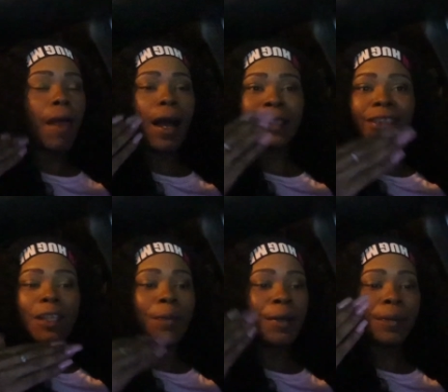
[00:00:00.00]
I
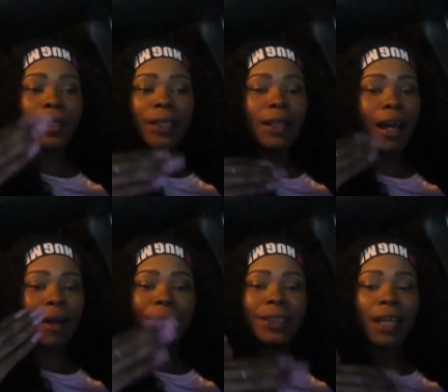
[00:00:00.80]
see people in the
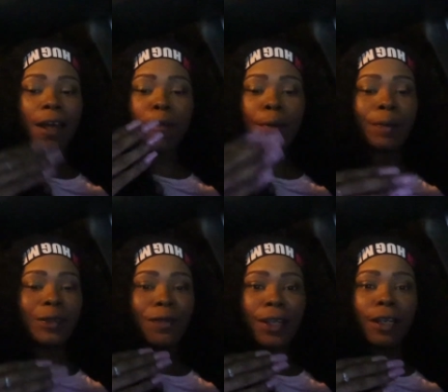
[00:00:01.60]
comments of other
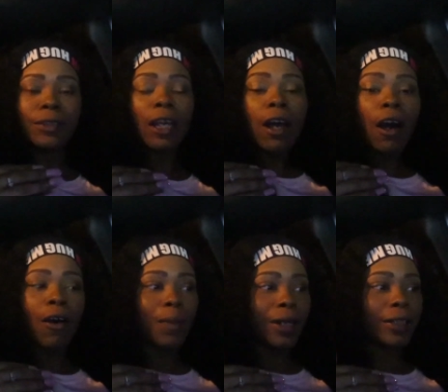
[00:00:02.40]
people's videos,
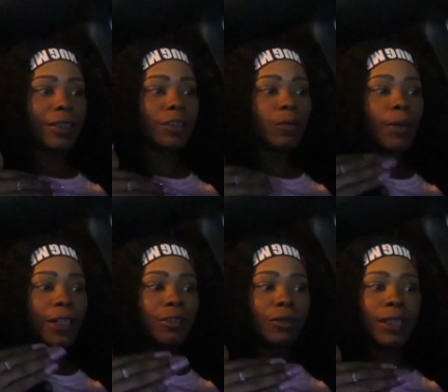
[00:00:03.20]
oh my goodness,
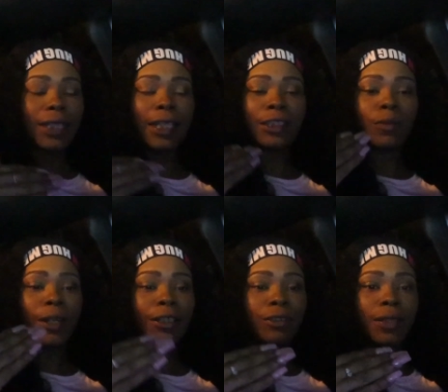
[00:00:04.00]
where did you get this?
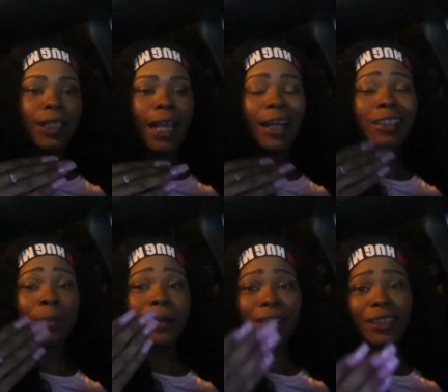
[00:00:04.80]
Where did you get that? As
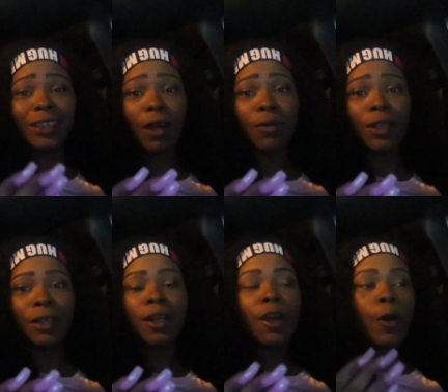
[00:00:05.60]
a business
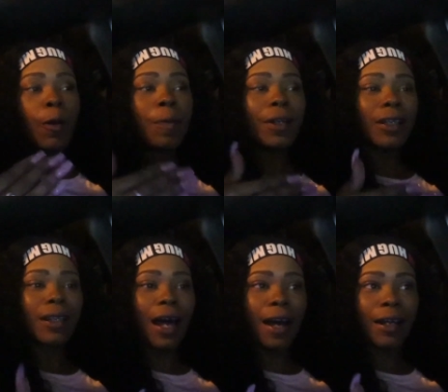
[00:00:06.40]
owner, we put a
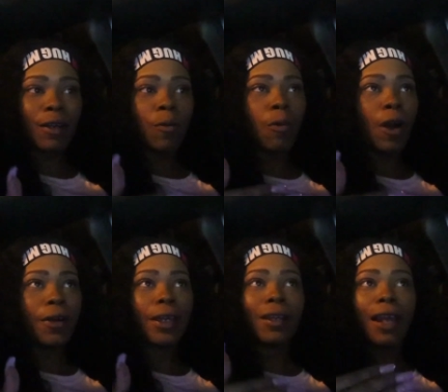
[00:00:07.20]
lot of
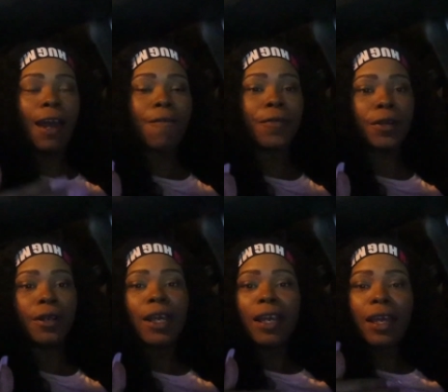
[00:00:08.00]
work and
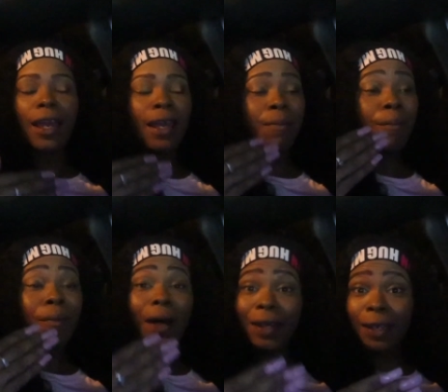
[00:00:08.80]
effort and
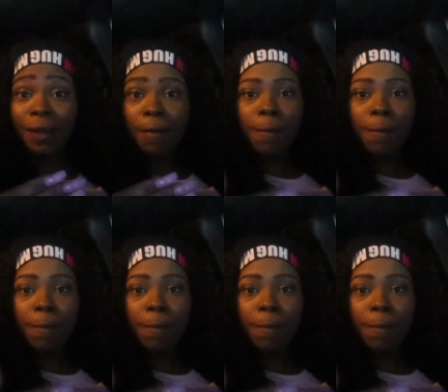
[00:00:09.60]
money